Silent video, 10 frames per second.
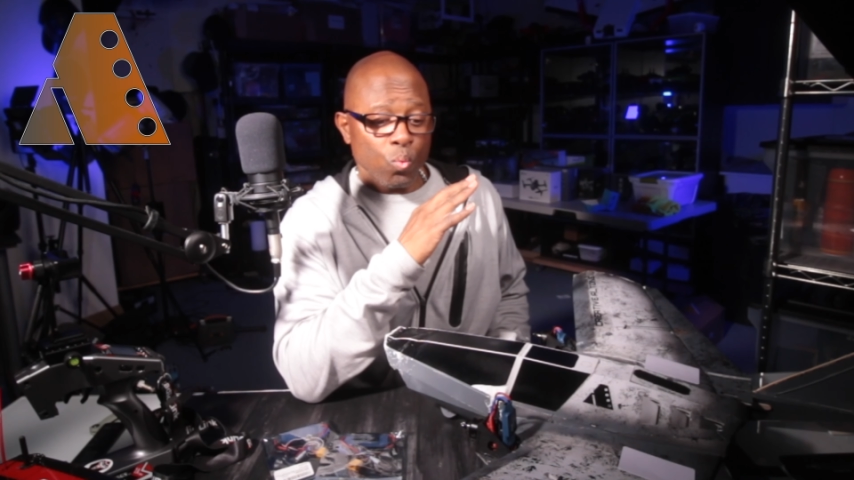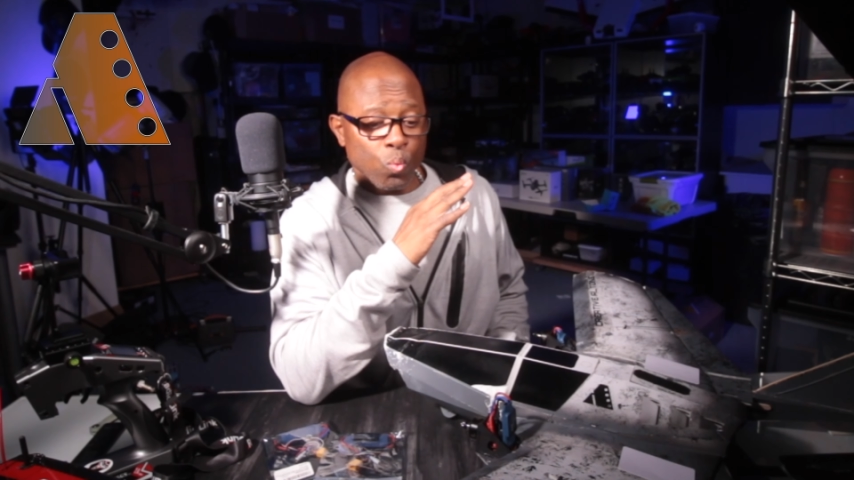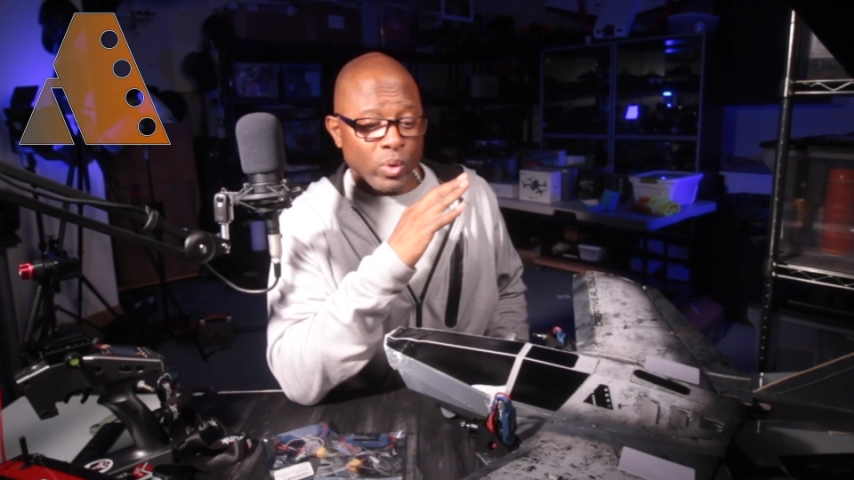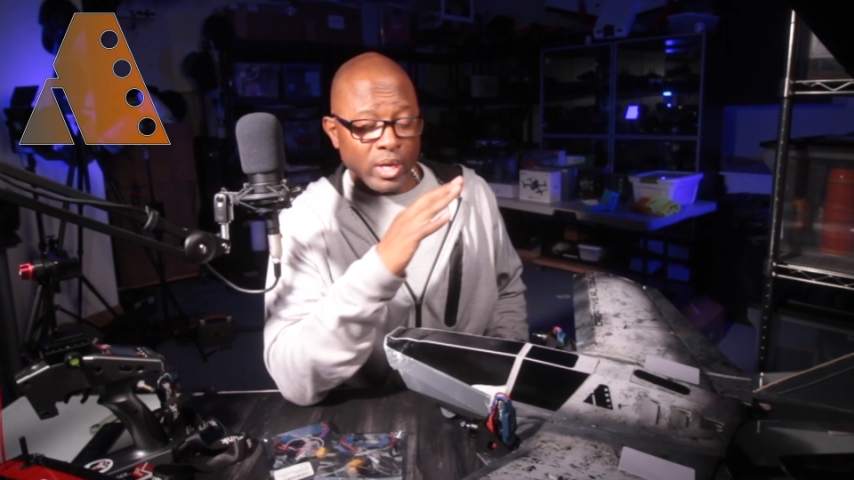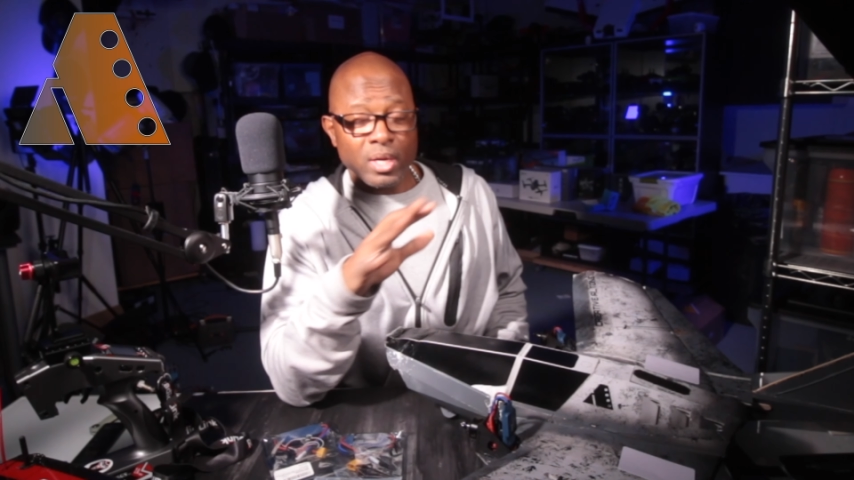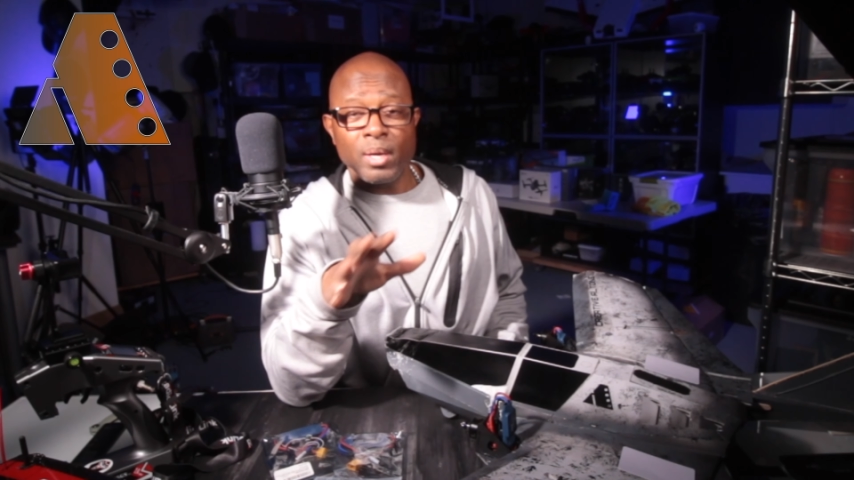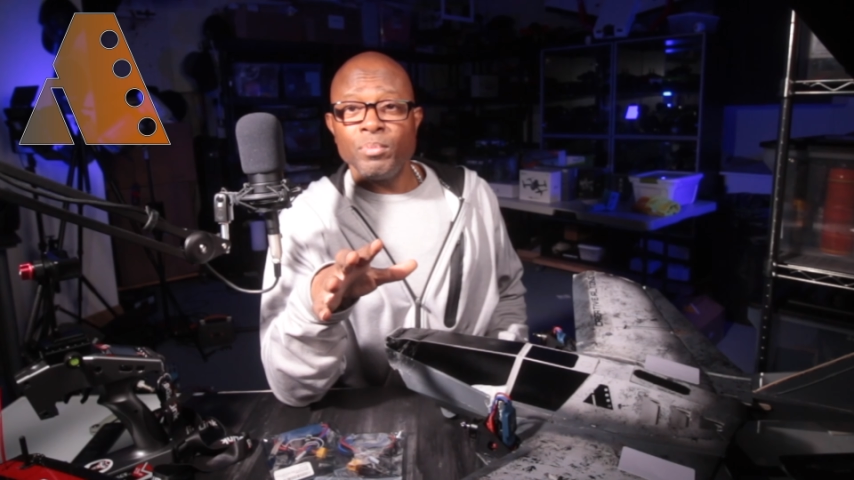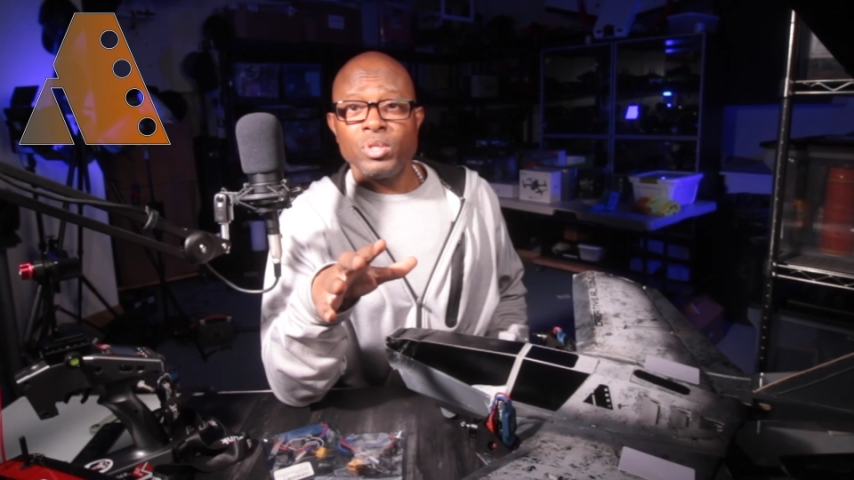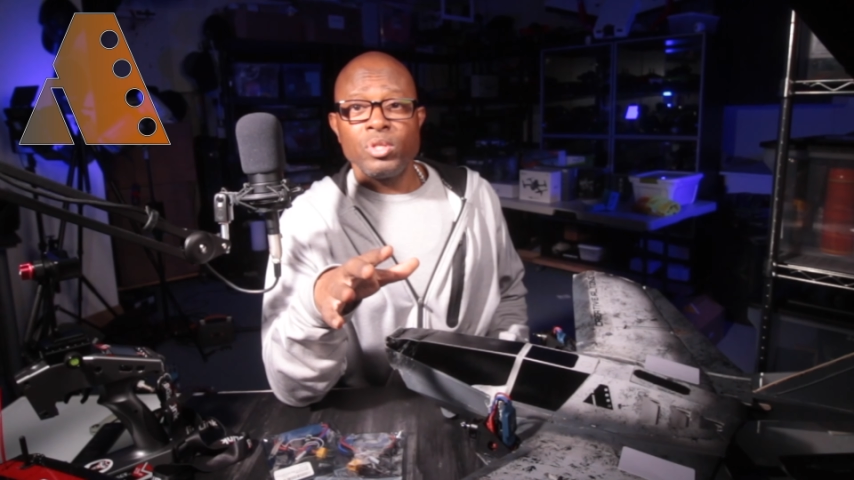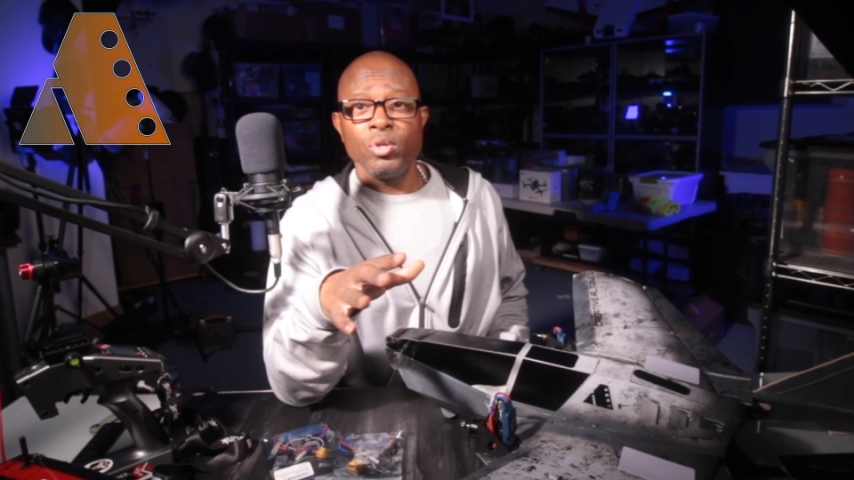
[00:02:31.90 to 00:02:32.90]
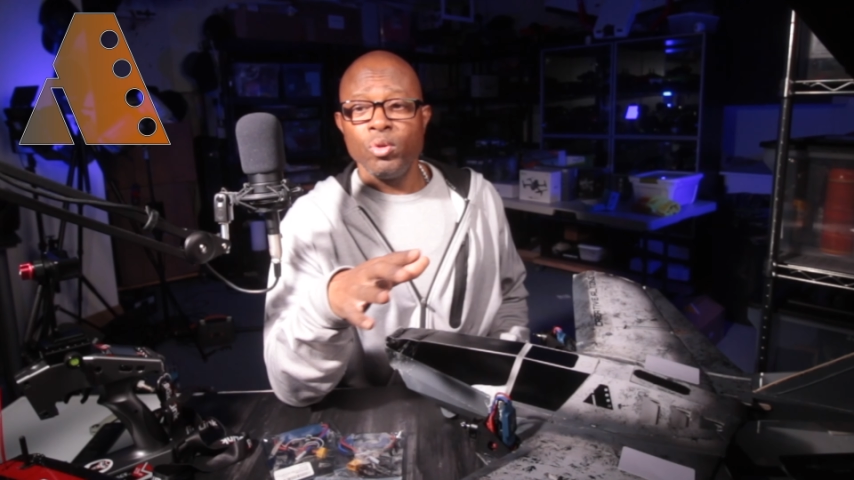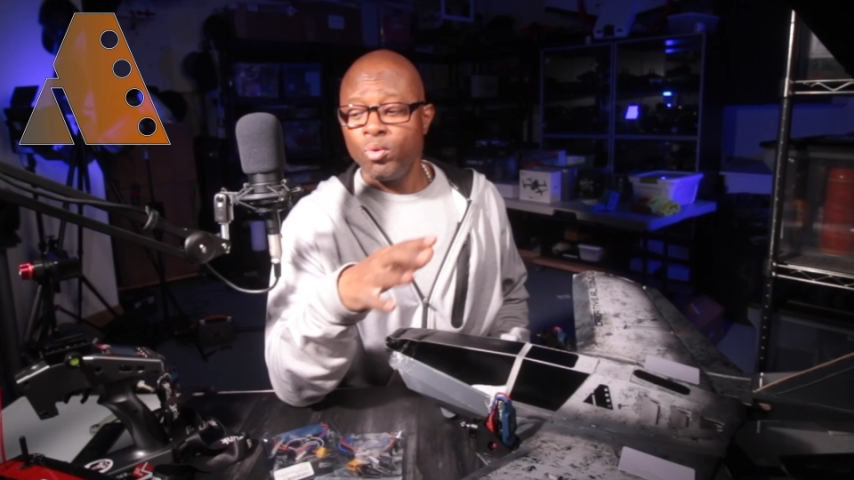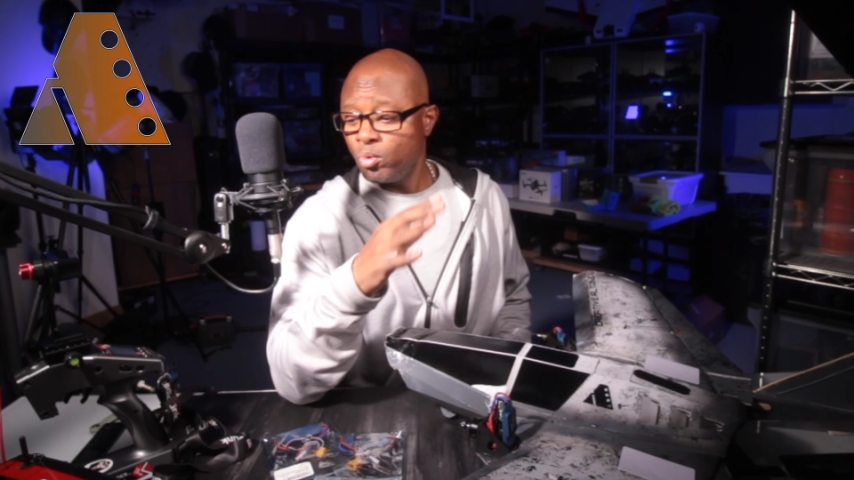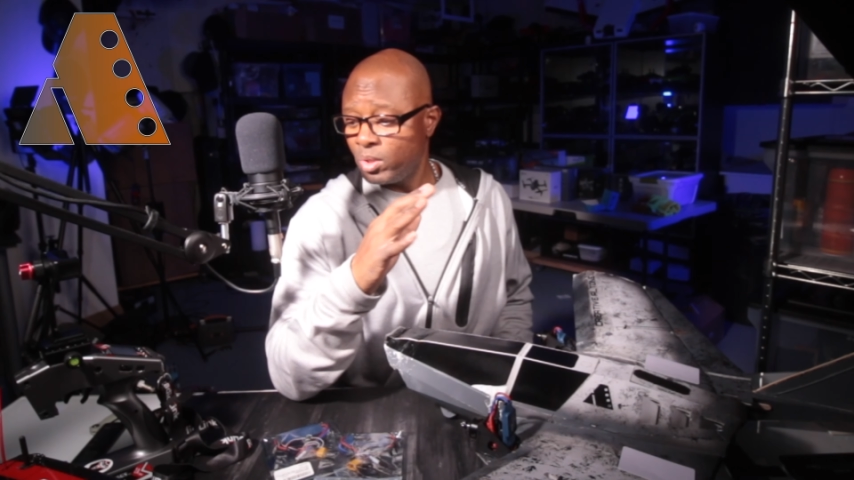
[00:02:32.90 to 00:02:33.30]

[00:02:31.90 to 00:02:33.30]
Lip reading: when it comes to